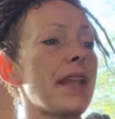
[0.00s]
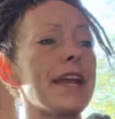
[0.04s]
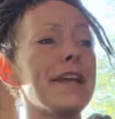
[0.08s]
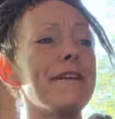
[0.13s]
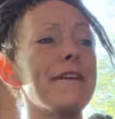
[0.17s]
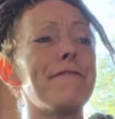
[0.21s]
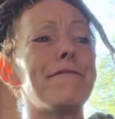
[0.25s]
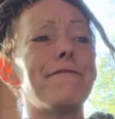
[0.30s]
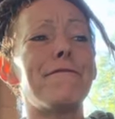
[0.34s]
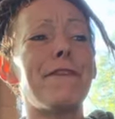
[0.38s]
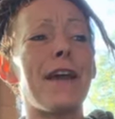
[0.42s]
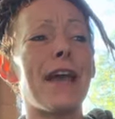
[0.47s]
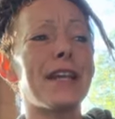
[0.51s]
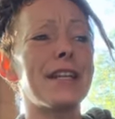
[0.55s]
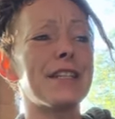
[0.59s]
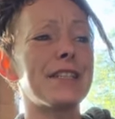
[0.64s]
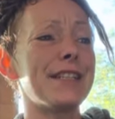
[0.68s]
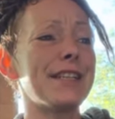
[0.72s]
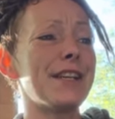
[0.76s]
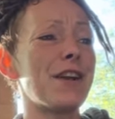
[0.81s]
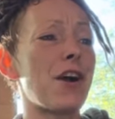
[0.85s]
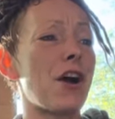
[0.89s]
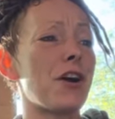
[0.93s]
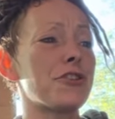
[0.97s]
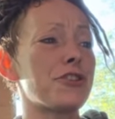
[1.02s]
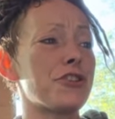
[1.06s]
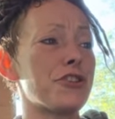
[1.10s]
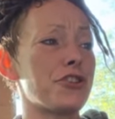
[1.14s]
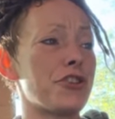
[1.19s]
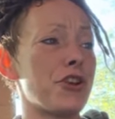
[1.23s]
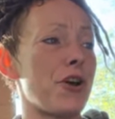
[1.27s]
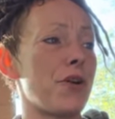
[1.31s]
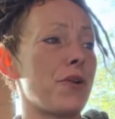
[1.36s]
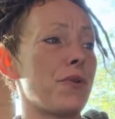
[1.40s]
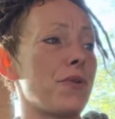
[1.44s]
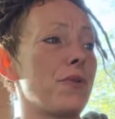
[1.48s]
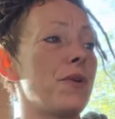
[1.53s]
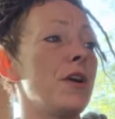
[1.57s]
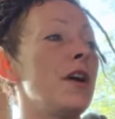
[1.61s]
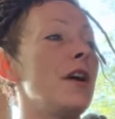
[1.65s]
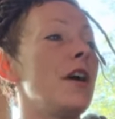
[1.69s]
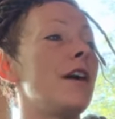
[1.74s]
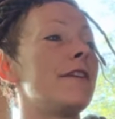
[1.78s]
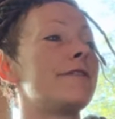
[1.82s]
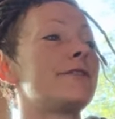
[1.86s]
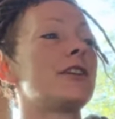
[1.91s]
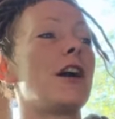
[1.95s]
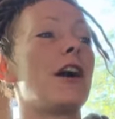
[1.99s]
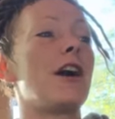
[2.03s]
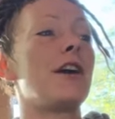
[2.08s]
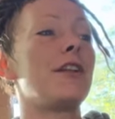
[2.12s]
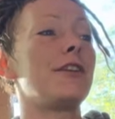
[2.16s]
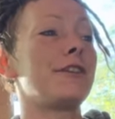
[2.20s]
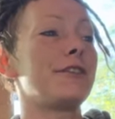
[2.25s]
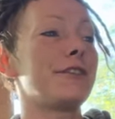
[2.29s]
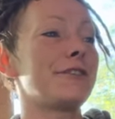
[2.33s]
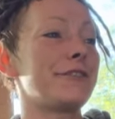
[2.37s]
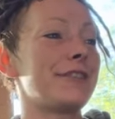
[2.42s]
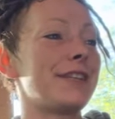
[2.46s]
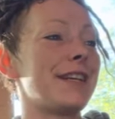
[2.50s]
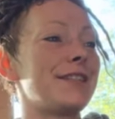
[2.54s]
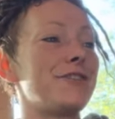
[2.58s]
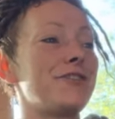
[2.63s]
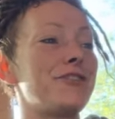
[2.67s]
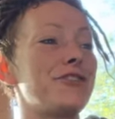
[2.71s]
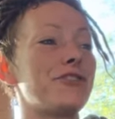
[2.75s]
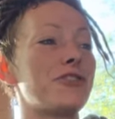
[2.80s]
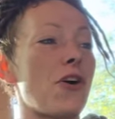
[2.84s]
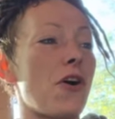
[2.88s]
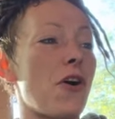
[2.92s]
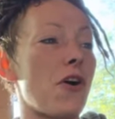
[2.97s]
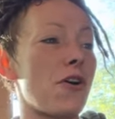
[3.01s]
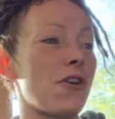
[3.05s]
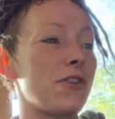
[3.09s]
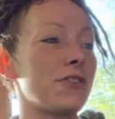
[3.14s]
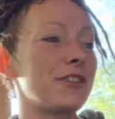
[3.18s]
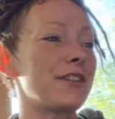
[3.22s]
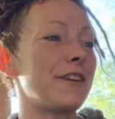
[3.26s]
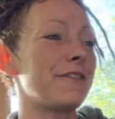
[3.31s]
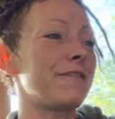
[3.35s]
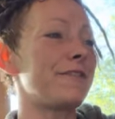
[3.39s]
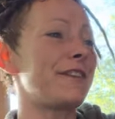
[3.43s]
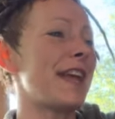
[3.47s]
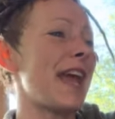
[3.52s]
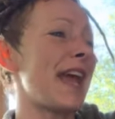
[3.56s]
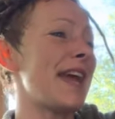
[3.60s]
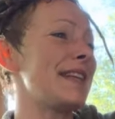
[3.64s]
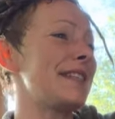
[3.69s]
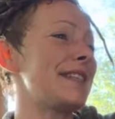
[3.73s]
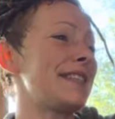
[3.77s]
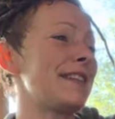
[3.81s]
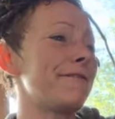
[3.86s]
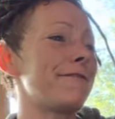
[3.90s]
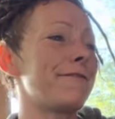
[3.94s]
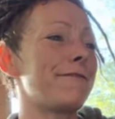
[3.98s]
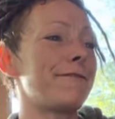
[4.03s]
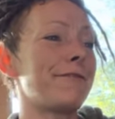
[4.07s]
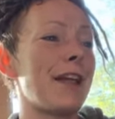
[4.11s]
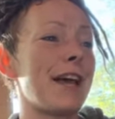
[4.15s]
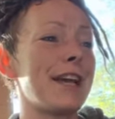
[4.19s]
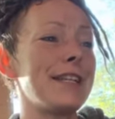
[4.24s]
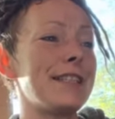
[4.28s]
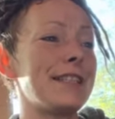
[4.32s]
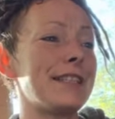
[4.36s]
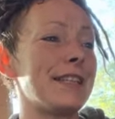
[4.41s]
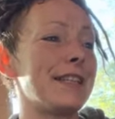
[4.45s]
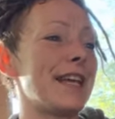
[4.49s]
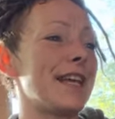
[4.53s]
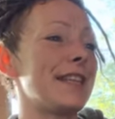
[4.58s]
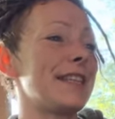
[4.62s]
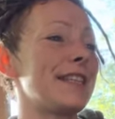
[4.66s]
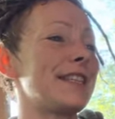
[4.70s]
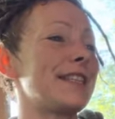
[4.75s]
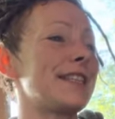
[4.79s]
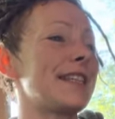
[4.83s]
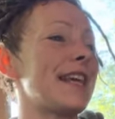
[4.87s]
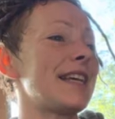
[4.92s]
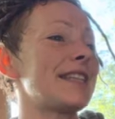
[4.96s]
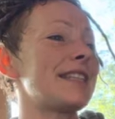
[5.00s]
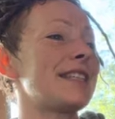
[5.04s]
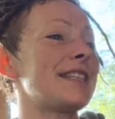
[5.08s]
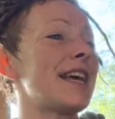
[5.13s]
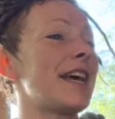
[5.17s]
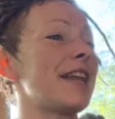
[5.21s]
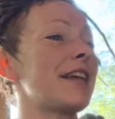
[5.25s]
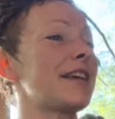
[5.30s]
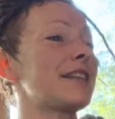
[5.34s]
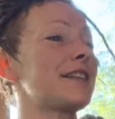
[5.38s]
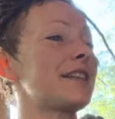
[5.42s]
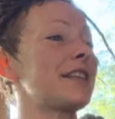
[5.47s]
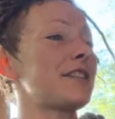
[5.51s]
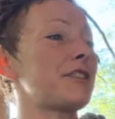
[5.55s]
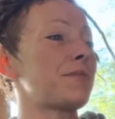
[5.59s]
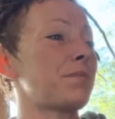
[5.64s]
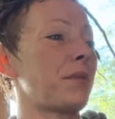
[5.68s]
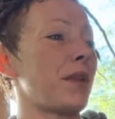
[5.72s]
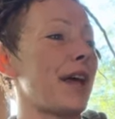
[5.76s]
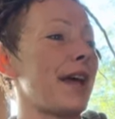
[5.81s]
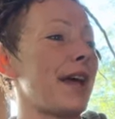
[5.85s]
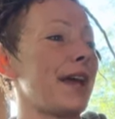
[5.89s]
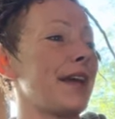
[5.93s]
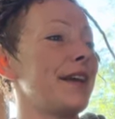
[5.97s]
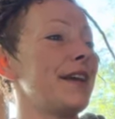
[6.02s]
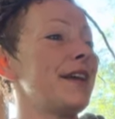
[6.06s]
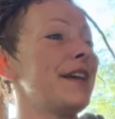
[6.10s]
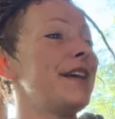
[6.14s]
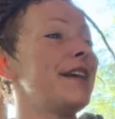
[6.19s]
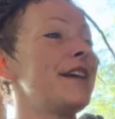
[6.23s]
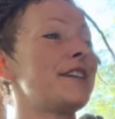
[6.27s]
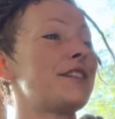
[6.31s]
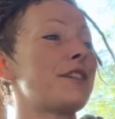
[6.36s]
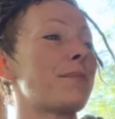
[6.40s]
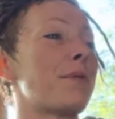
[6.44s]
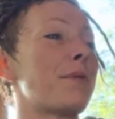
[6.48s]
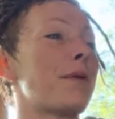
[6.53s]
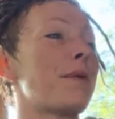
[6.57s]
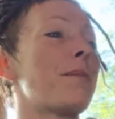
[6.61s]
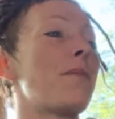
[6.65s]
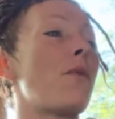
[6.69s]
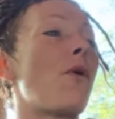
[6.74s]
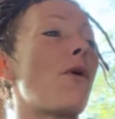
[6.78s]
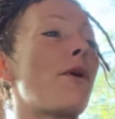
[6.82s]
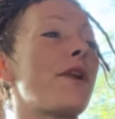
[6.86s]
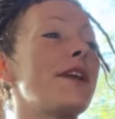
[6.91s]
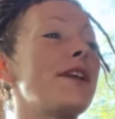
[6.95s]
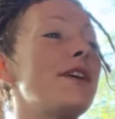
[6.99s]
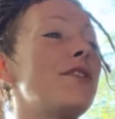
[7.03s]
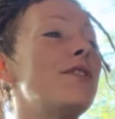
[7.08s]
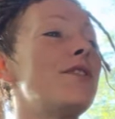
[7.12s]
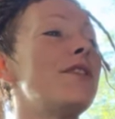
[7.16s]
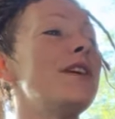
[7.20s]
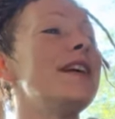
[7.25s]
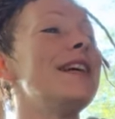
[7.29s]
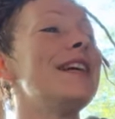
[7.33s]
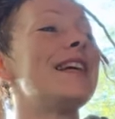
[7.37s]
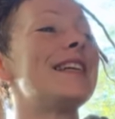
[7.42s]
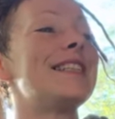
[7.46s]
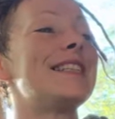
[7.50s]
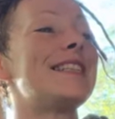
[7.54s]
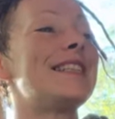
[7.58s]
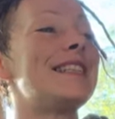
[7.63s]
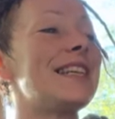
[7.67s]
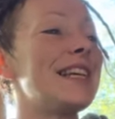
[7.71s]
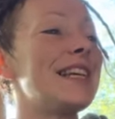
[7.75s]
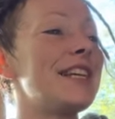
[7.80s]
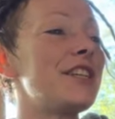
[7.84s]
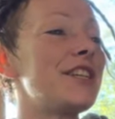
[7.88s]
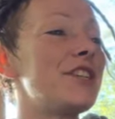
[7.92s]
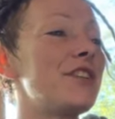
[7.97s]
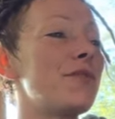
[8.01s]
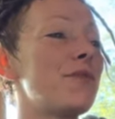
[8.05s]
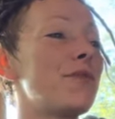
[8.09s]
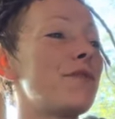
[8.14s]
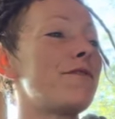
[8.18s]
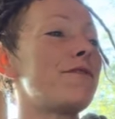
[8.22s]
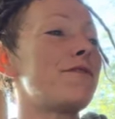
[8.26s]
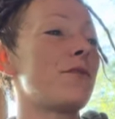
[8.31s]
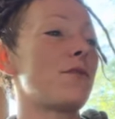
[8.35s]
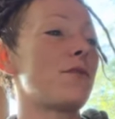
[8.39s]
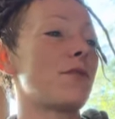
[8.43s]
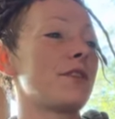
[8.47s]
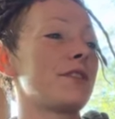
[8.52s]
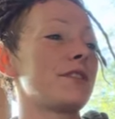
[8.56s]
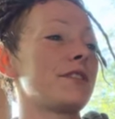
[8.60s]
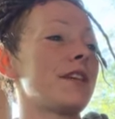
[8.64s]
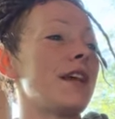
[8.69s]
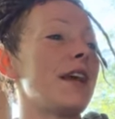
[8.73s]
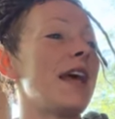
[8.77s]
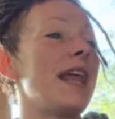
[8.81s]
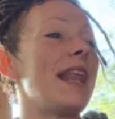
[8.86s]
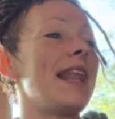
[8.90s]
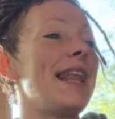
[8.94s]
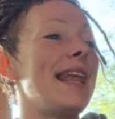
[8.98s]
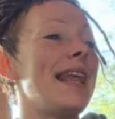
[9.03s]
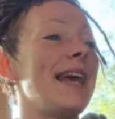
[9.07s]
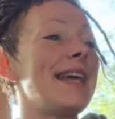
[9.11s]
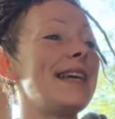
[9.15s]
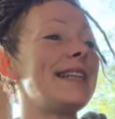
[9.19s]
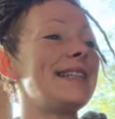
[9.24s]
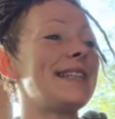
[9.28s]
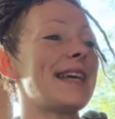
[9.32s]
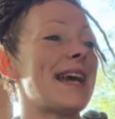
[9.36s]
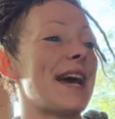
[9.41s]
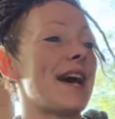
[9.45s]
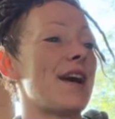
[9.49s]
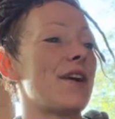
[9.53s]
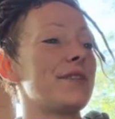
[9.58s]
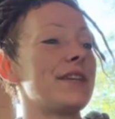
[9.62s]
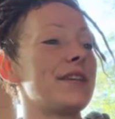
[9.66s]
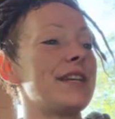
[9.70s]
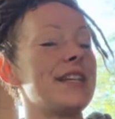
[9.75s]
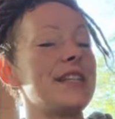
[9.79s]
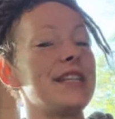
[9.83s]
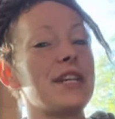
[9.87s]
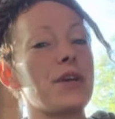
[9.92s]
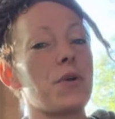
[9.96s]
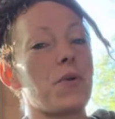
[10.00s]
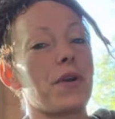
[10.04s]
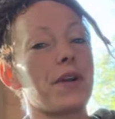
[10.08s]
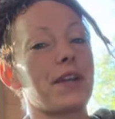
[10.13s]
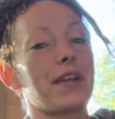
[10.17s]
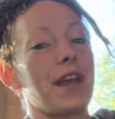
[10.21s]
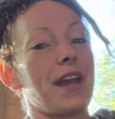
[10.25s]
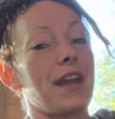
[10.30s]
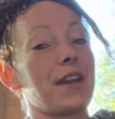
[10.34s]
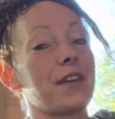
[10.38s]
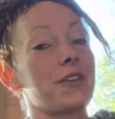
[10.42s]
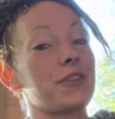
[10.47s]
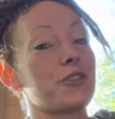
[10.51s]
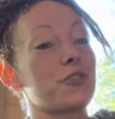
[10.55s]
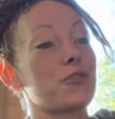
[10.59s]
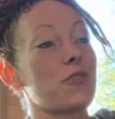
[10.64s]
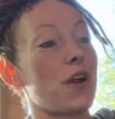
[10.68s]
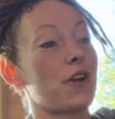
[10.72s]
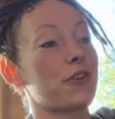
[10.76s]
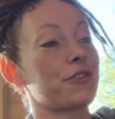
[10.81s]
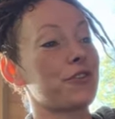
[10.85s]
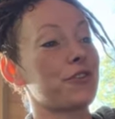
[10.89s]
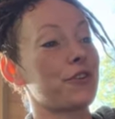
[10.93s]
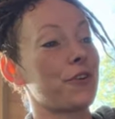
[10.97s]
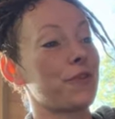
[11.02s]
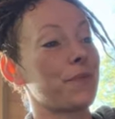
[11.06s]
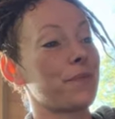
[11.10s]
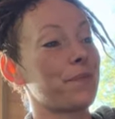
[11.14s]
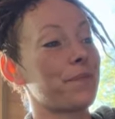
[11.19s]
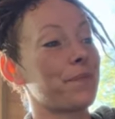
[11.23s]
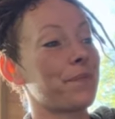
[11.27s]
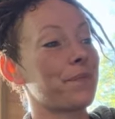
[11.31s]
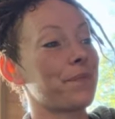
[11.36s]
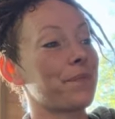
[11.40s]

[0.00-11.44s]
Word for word: a fantasy on show of colors and songs, of gates and flights, and that this aesthetic display is a primordial instinctual force laid down in the organic structure.